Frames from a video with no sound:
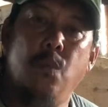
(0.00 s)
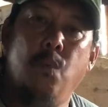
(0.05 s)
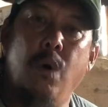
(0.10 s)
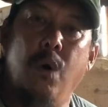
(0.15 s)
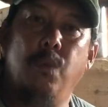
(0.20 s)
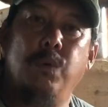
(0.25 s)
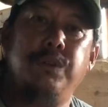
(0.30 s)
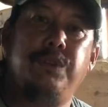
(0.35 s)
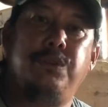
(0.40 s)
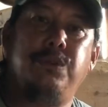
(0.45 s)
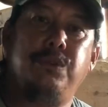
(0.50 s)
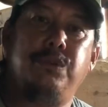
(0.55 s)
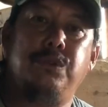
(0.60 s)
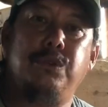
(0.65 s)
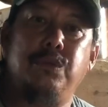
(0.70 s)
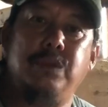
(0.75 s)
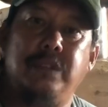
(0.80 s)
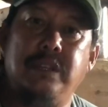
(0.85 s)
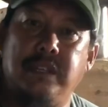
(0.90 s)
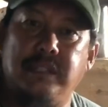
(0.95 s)
What would you
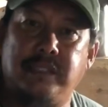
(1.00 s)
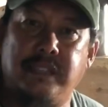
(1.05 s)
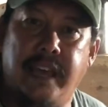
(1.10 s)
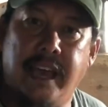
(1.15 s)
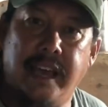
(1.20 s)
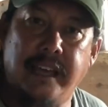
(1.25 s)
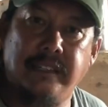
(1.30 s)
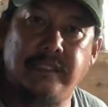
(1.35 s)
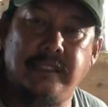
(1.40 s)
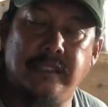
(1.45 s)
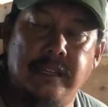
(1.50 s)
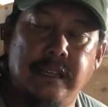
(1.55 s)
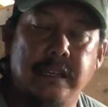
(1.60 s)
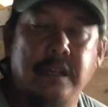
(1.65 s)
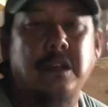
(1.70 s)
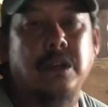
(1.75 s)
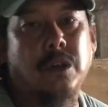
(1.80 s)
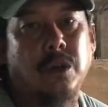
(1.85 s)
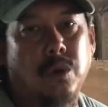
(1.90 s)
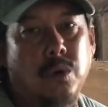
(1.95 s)
do in this case?
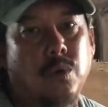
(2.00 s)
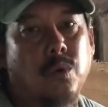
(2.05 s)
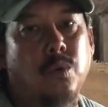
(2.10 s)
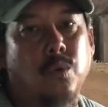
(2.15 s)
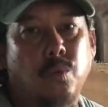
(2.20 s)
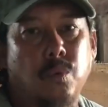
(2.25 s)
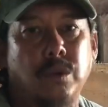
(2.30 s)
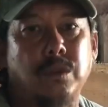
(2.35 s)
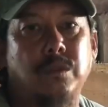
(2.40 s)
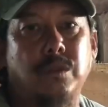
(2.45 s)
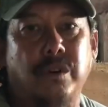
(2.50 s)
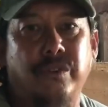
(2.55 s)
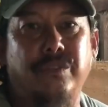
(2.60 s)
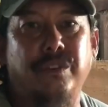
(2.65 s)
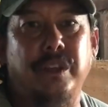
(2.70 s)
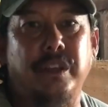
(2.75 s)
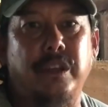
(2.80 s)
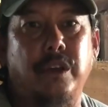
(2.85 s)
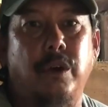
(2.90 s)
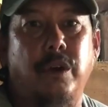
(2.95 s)
We'll do a
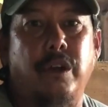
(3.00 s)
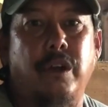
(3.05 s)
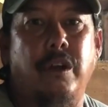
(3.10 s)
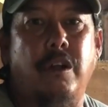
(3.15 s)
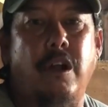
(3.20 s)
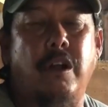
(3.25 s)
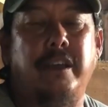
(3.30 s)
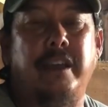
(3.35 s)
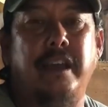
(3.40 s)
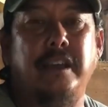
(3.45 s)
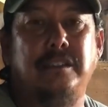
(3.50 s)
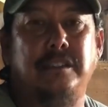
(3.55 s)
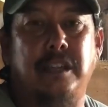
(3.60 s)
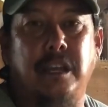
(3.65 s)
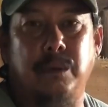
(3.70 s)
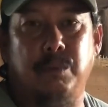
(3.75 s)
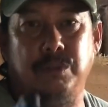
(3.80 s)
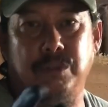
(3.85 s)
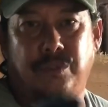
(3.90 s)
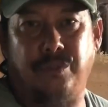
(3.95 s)
video here at RK
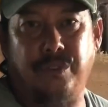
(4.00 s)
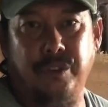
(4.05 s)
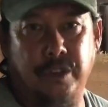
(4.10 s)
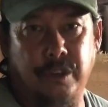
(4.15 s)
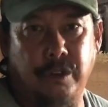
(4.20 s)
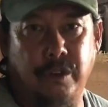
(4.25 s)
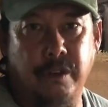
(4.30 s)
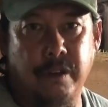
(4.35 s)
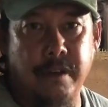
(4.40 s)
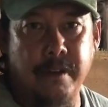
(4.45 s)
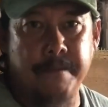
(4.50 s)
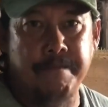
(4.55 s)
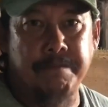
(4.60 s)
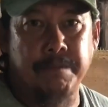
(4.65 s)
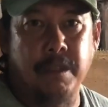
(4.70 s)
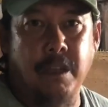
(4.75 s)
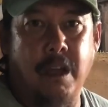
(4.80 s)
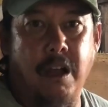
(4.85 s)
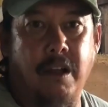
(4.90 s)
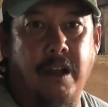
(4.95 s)
Stables for you.
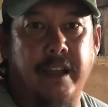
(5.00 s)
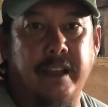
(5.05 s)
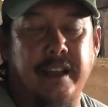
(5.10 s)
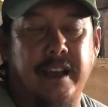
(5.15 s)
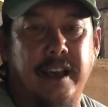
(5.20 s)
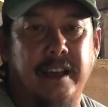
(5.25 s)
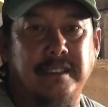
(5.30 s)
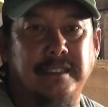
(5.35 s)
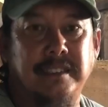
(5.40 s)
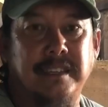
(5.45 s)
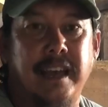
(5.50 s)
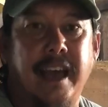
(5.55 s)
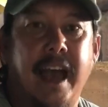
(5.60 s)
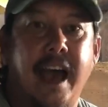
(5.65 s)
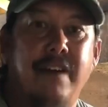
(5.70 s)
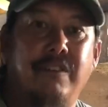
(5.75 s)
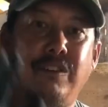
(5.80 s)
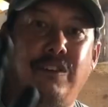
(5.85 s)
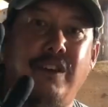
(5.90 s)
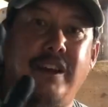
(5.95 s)
All right, guys.
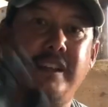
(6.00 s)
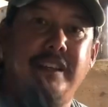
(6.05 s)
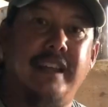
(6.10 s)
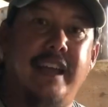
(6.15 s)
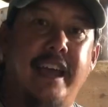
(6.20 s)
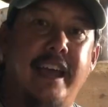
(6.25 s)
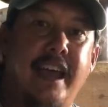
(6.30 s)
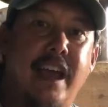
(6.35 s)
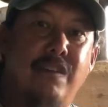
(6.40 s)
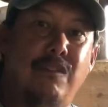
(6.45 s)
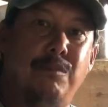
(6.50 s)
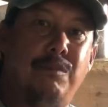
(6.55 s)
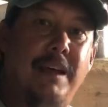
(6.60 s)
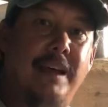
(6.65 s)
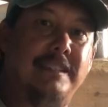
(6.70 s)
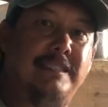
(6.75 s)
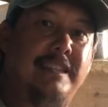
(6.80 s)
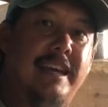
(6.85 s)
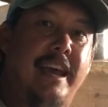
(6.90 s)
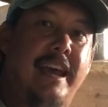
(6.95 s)
Have a great day. Have a
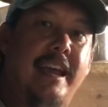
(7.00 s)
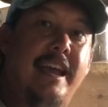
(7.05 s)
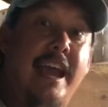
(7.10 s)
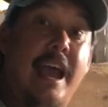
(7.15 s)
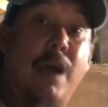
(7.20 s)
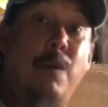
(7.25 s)
blessed day.